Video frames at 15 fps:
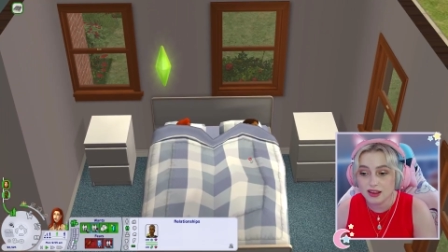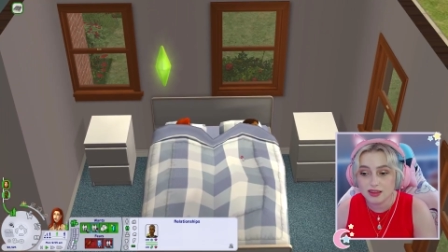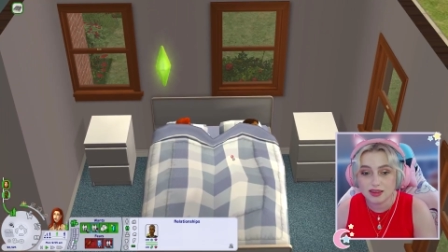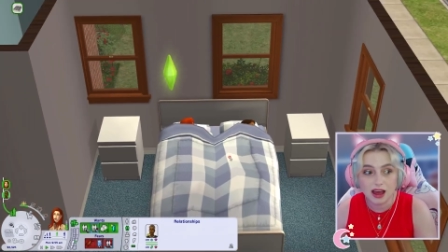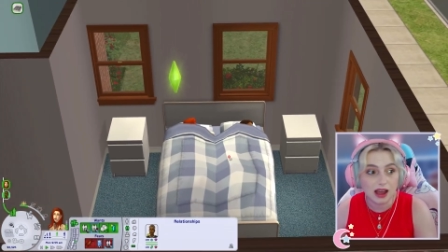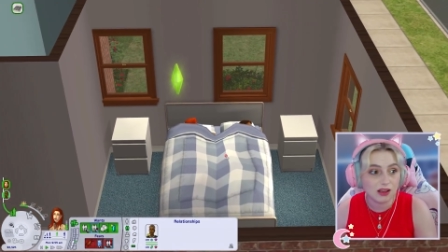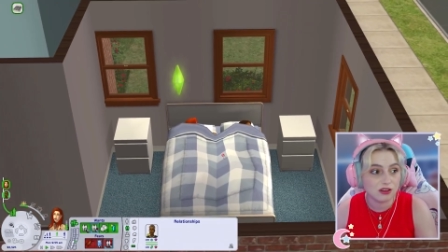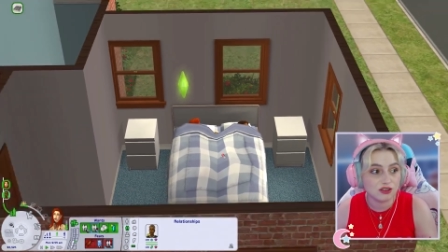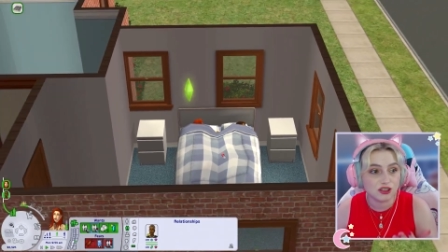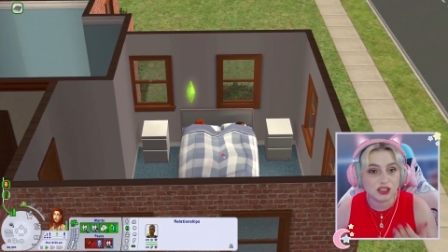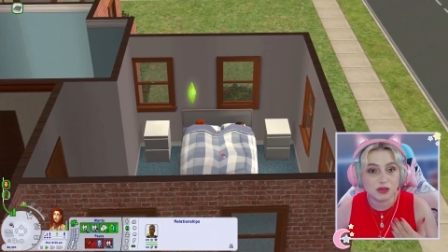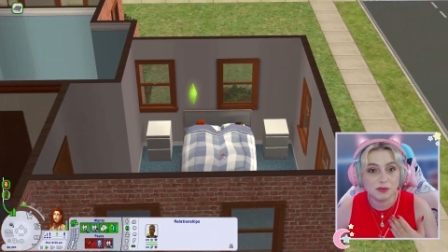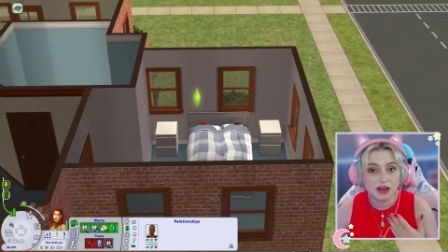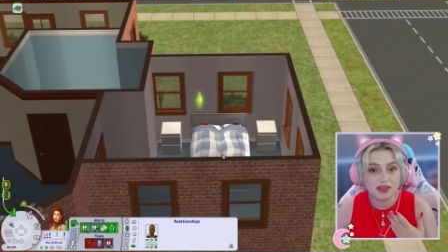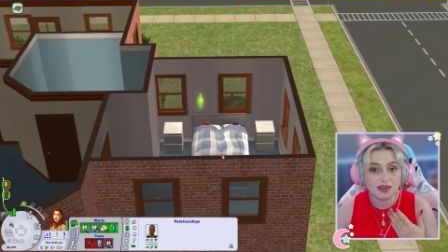that could
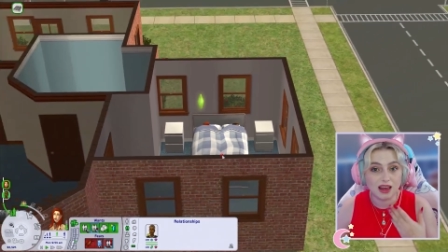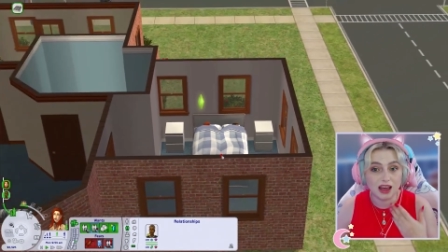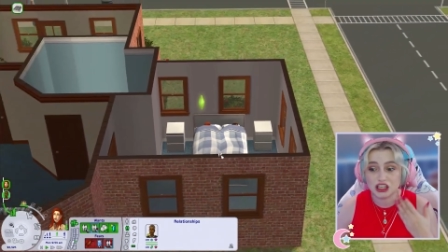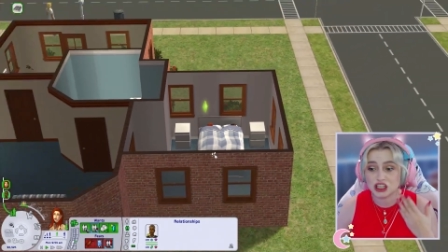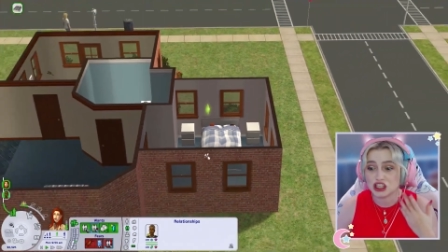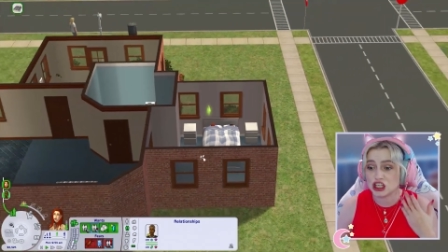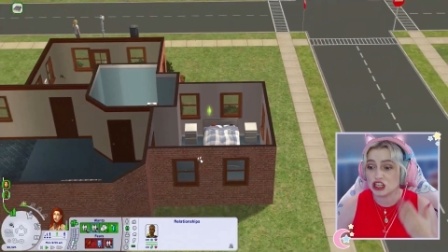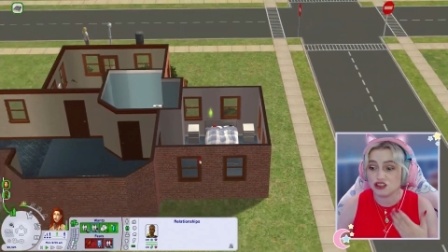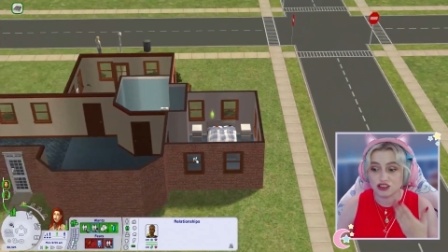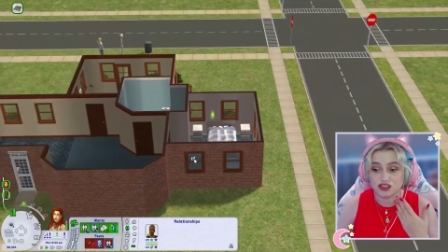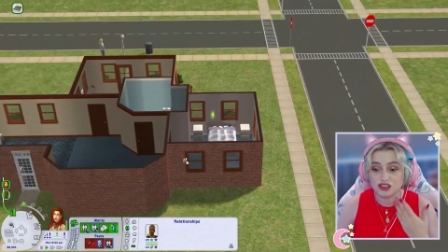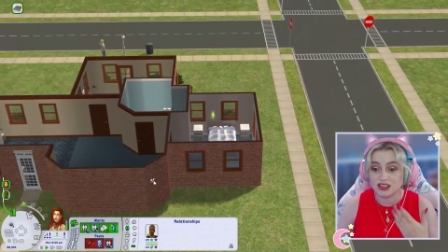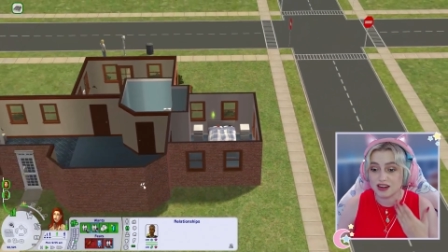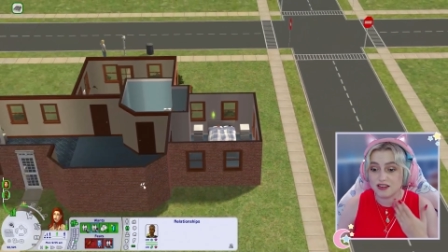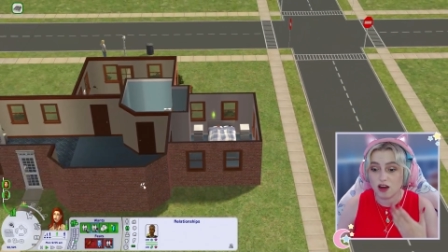just mean that she just
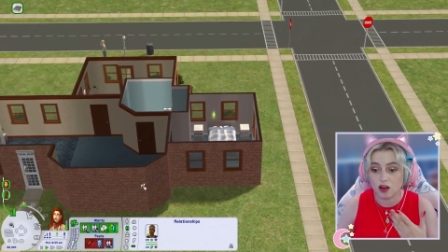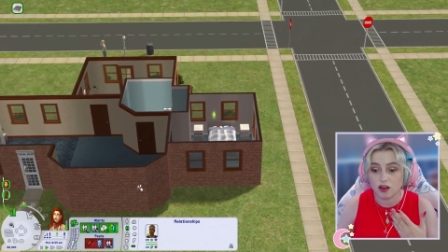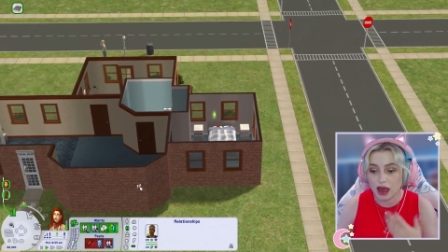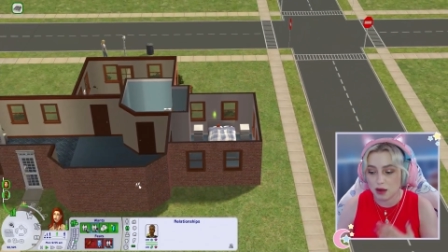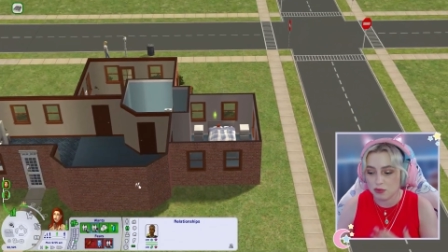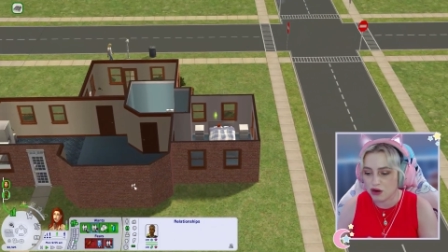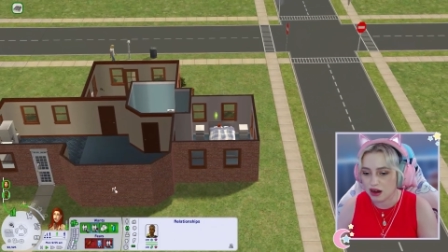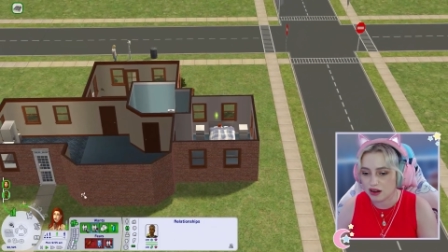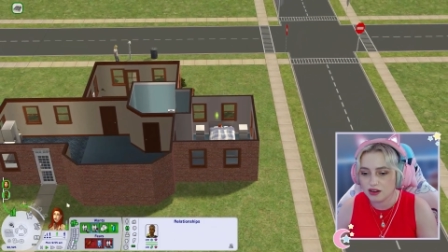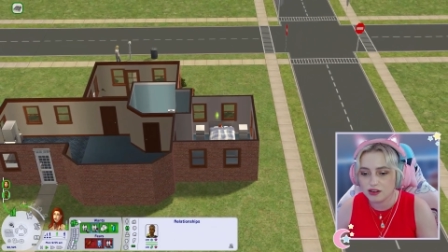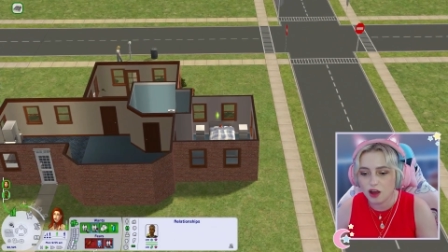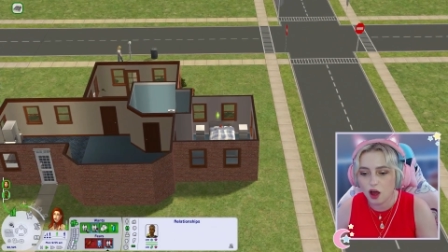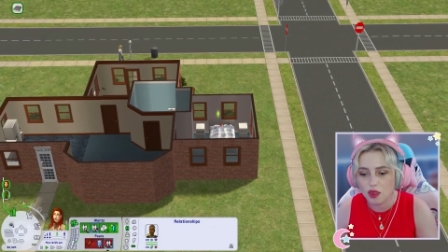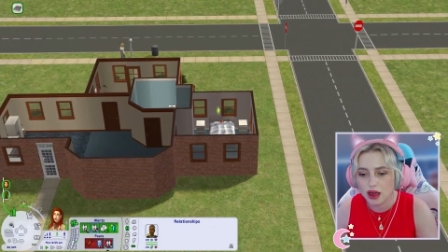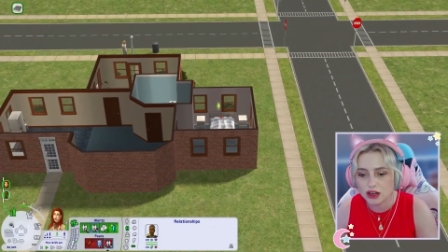did not get pregnant
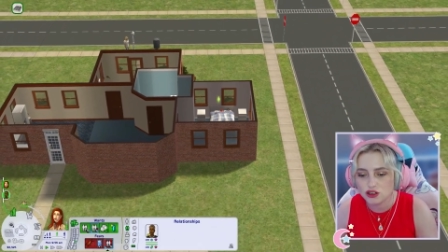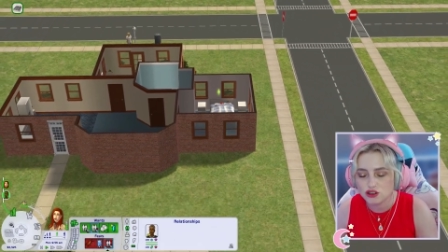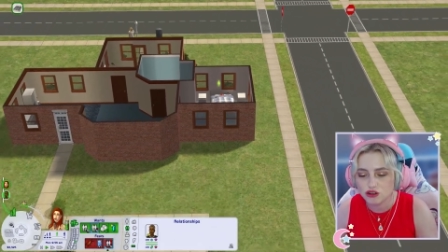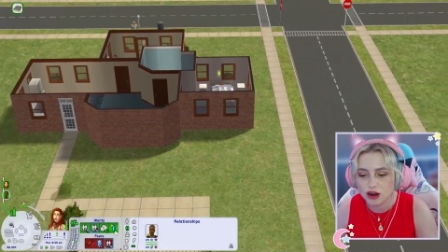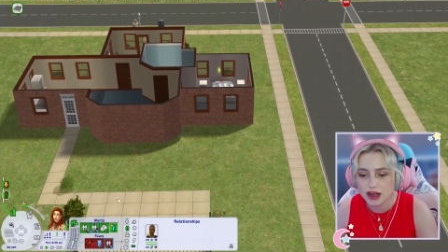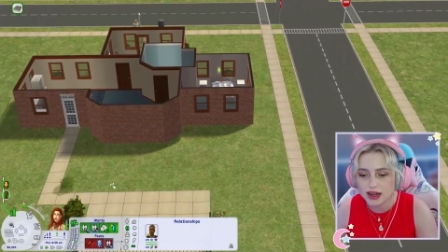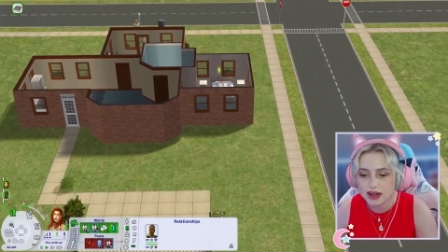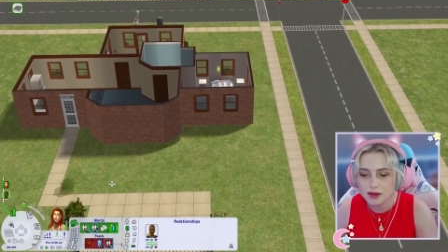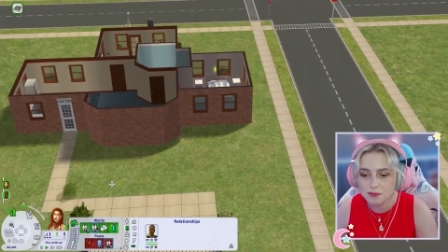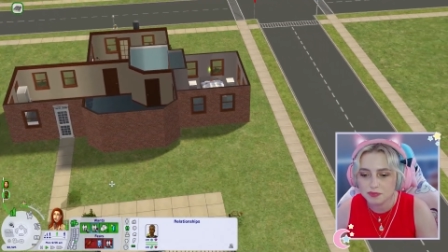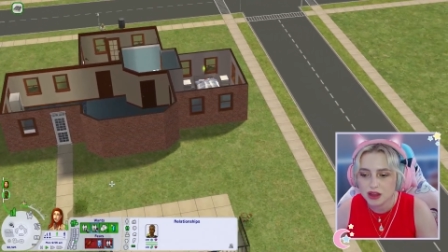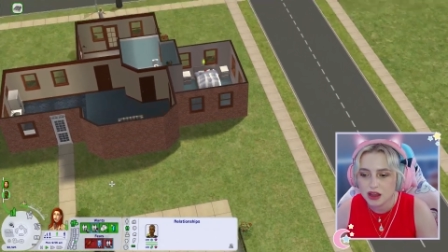on that try.